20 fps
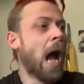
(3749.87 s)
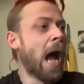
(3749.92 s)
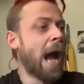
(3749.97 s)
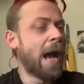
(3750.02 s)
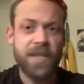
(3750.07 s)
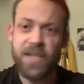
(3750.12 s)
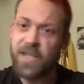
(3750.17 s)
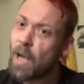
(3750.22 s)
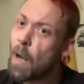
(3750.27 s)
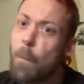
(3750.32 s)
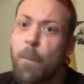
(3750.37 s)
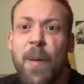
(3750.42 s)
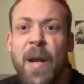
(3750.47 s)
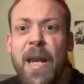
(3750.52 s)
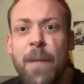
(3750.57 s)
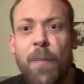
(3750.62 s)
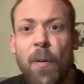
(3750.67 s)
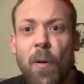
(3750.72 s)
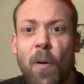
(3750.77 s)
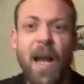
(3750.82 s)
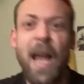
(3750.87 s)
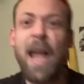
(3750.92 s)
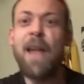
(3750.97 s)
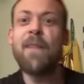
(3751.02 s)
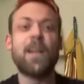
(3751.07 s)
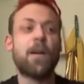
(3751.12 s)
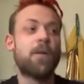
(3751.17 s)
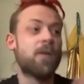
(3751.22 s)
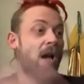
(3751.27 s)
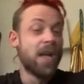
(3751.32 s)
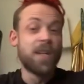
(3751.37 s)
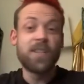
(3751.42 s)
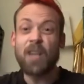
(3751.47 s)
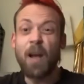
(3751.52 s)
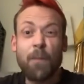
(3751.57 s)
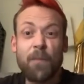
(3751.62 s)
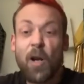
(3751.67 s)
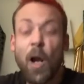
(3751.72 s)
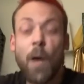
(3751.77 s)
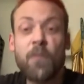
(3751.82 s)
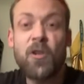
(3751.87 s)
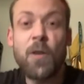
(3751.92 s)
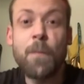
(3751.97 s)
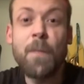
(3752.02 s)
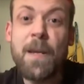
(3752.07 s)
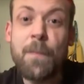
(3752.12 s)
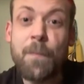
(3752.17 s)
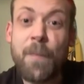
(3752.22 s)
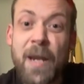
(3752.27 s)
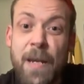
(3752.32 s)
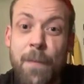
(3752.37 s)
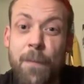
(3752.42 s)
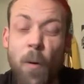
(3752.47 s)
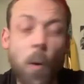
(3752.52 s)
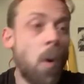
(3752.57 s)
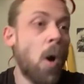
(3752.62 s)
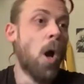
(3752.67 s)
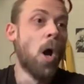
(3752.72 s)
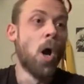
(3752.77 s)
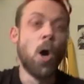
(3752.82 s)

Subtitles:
And some people, you know, sometimes you meet people